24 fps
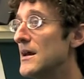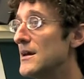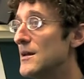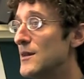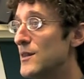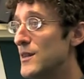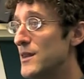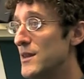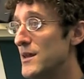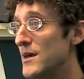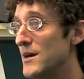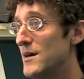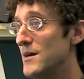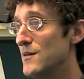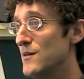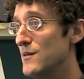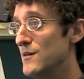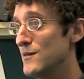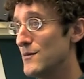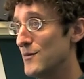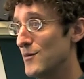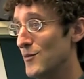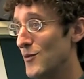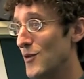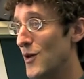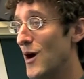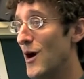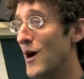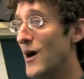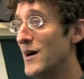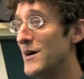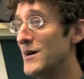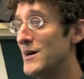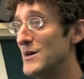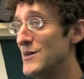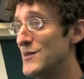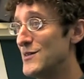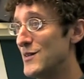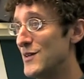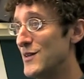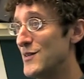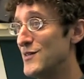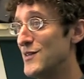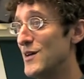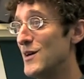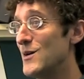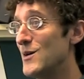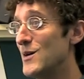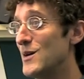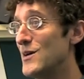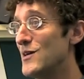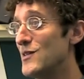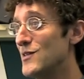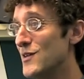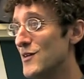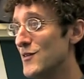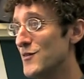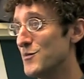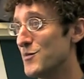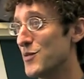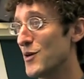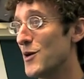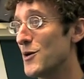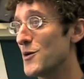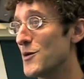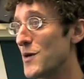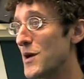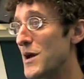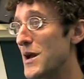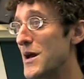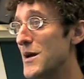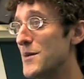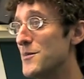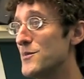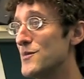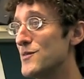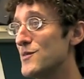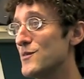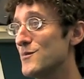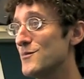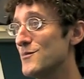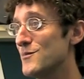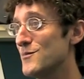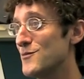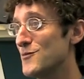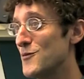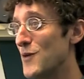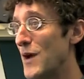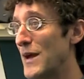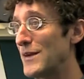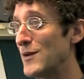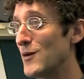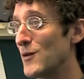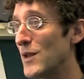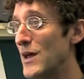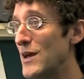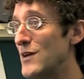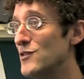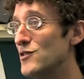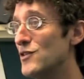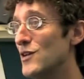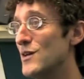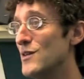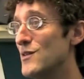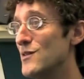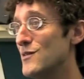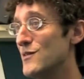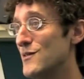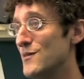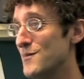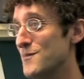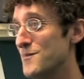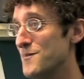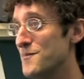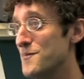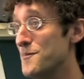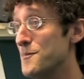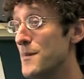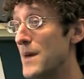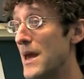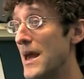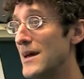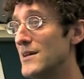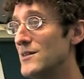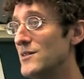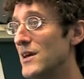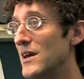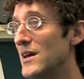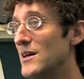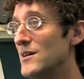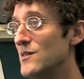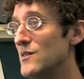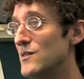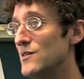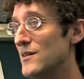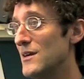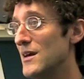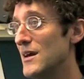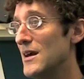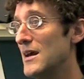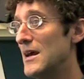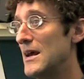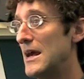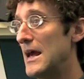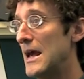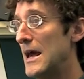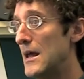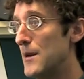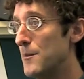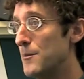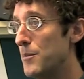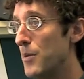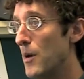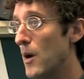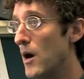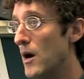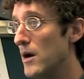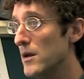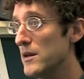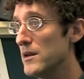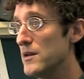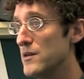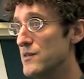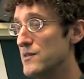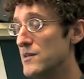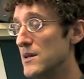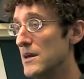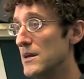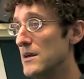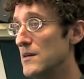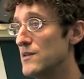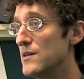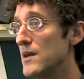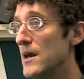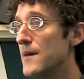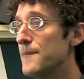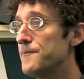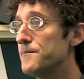This law is a series of programs, regulations, mandates, and policies.